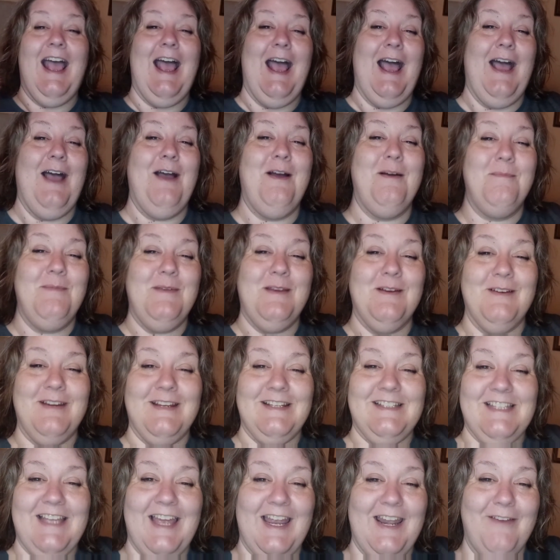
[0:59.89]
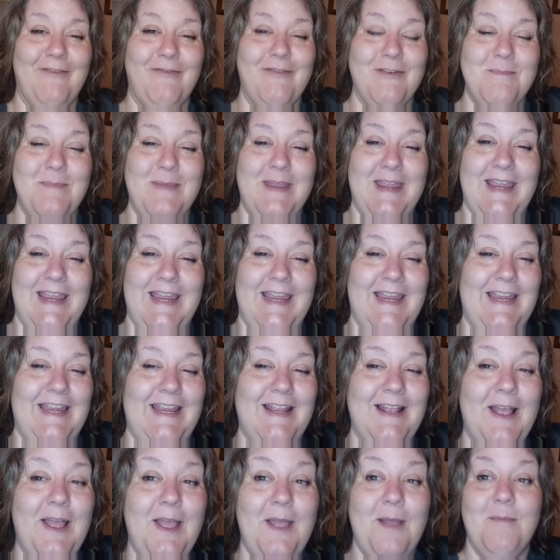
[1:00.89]
I hope you're excited for
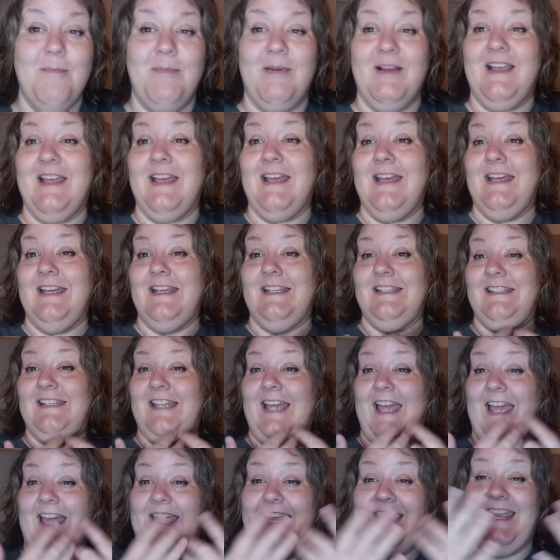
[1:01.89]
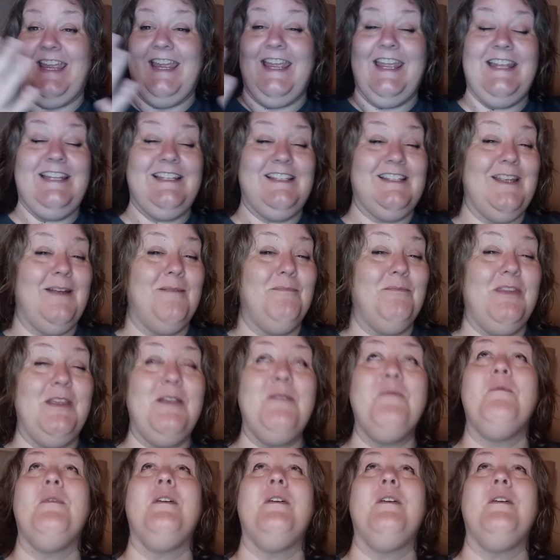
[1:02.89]
me because uh, something